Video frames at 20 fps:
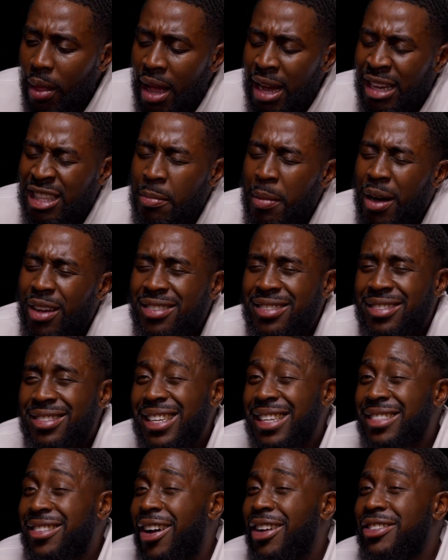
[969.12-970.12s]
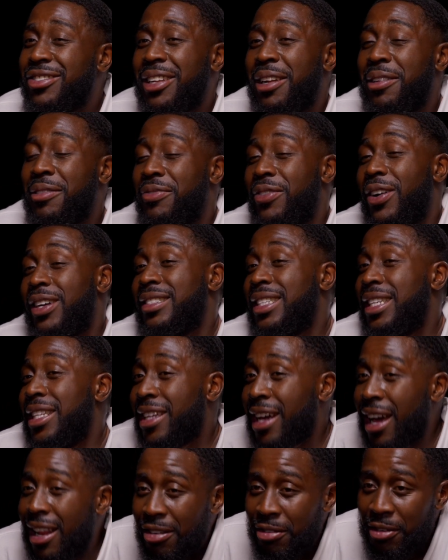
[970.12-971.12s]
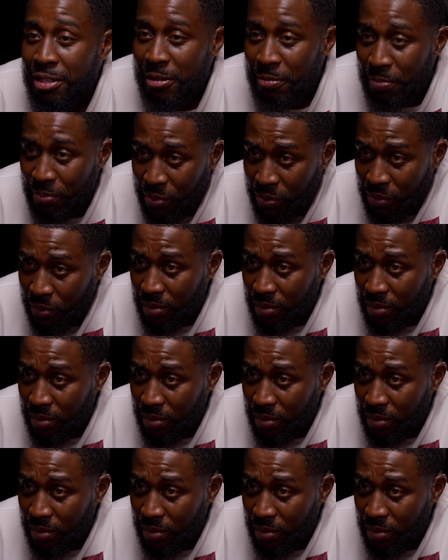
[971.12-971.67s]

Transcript: it's about 613 calories.